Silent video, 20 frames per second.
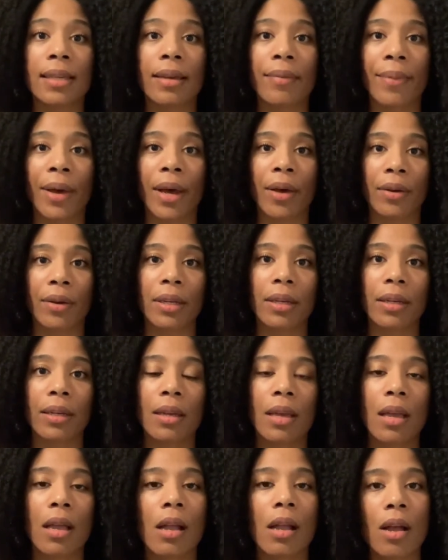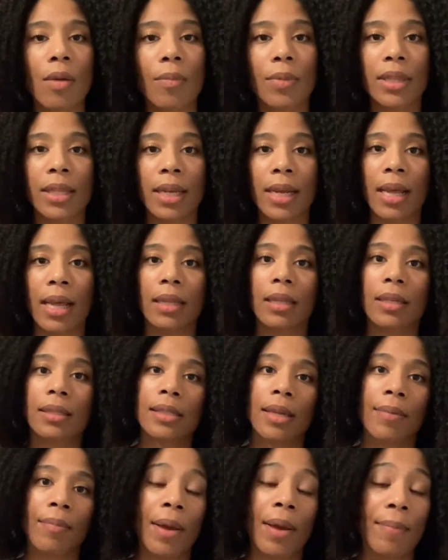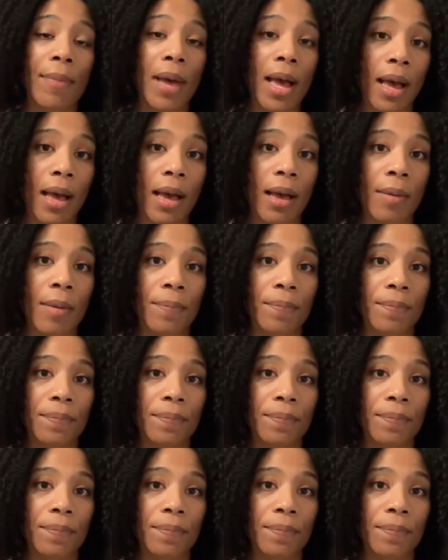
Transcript: about it. But then I looked at my mom